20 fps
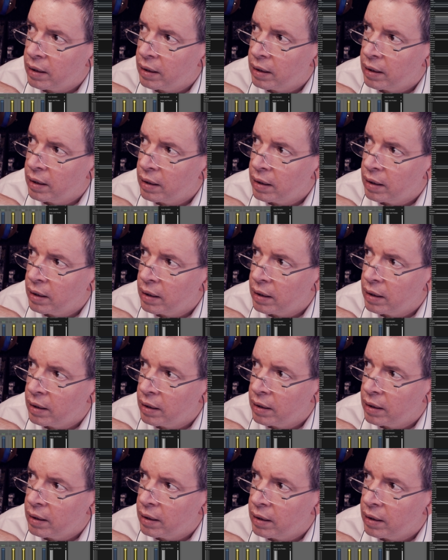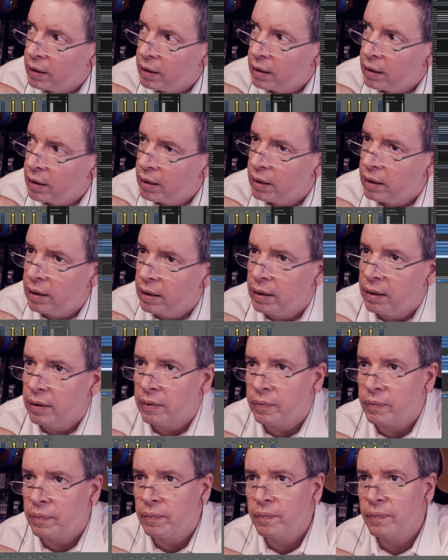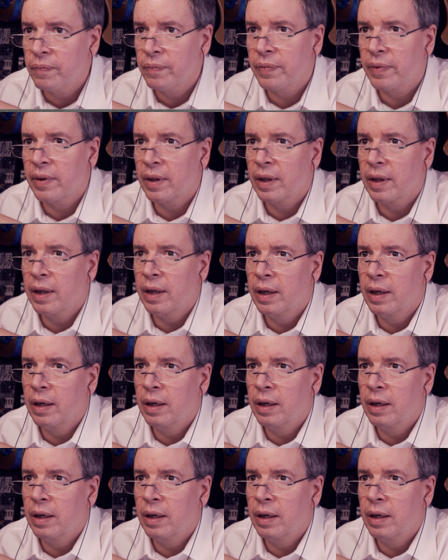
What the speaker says: (silence)